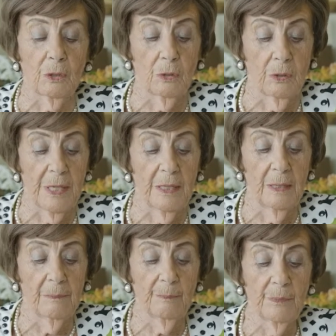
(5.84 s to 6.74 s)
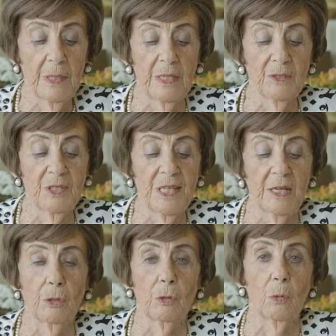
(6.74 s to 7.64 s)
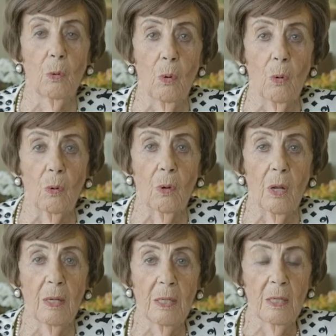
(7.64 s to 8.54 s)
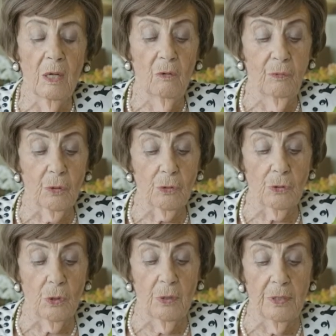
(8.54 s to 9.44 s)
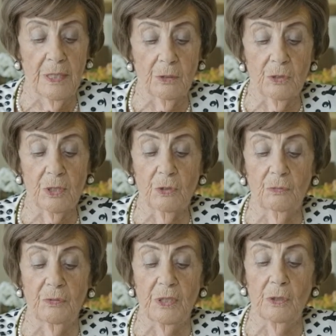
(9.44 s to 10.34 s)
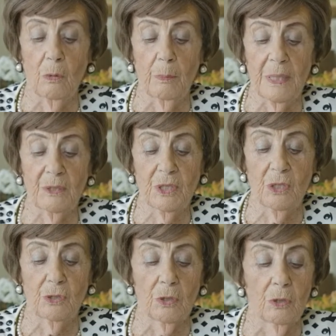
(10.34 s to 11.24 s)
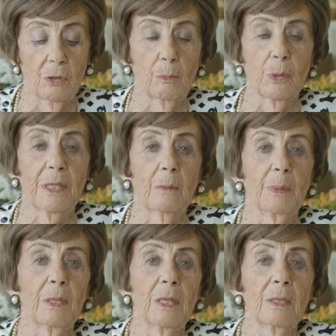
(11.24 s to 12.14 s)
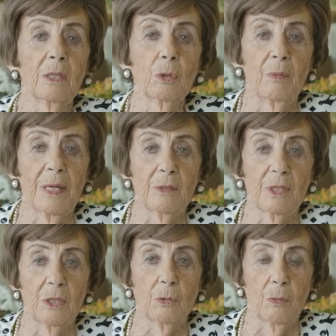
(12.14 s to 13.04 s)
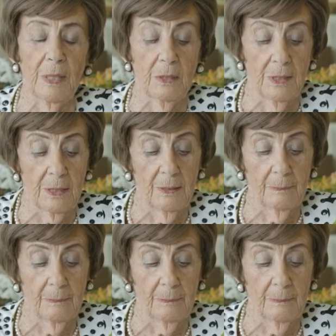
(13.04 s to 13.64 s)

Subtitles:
today, and thank you all for joining this video message on Yom Kippur 2020.